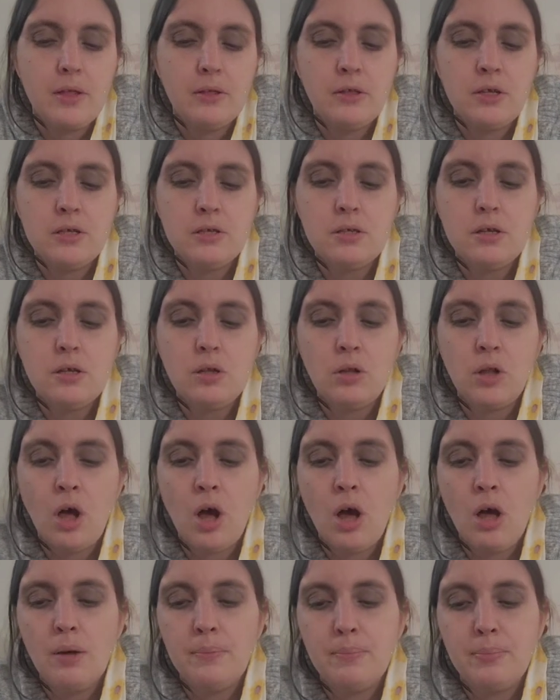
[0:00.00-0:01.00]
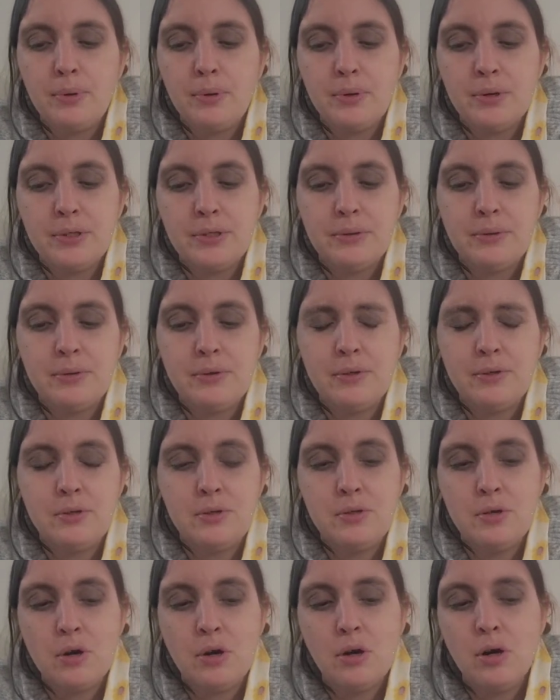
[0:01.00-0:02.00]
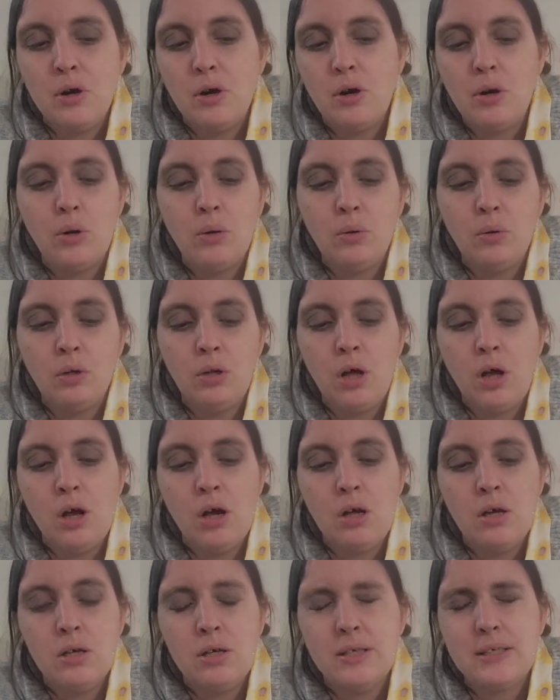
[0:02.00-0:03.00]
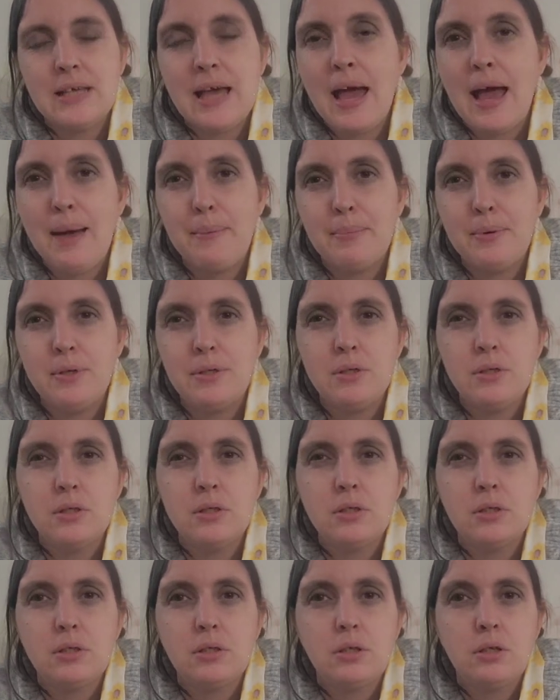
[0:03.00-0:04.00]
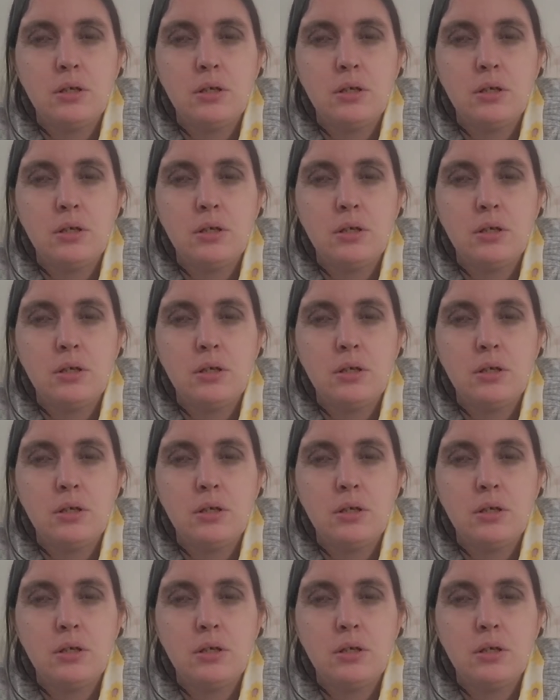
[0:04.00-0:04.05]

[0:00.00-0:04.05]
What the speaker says: there's a lot, but also not a whole lot has happened